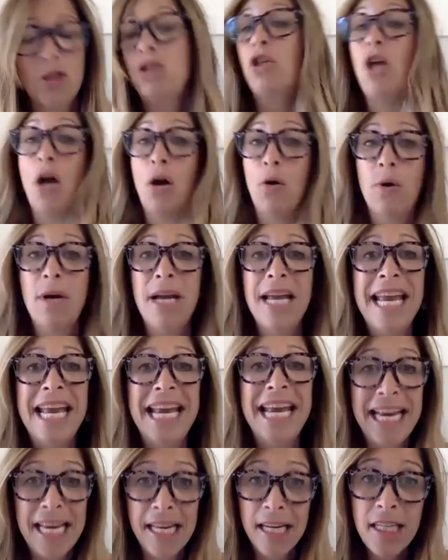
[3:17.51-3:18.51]
So,
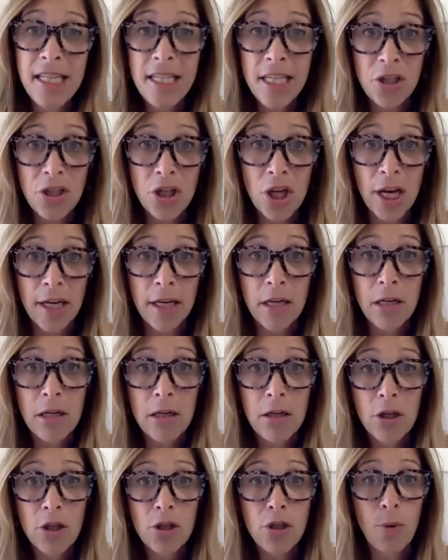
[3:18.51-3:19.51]
in addition
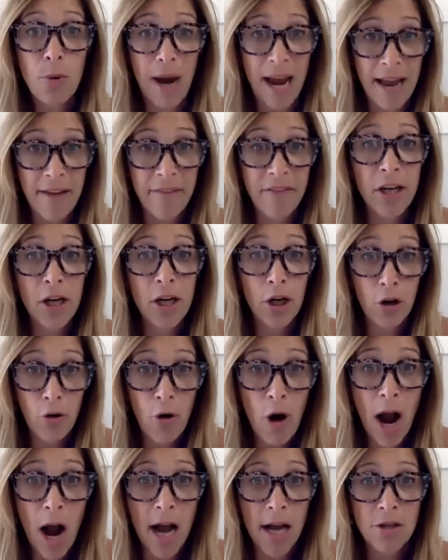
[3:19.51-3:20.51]
to having a
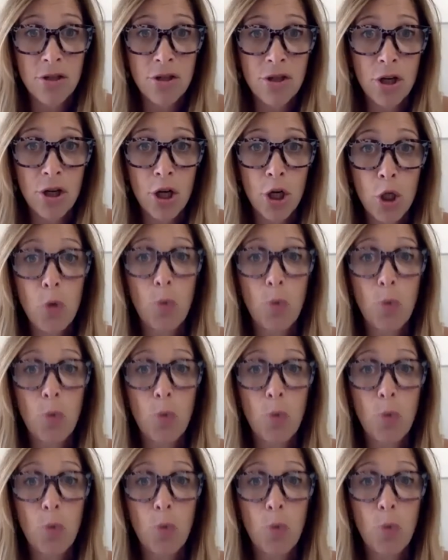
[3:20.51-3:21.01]
garage,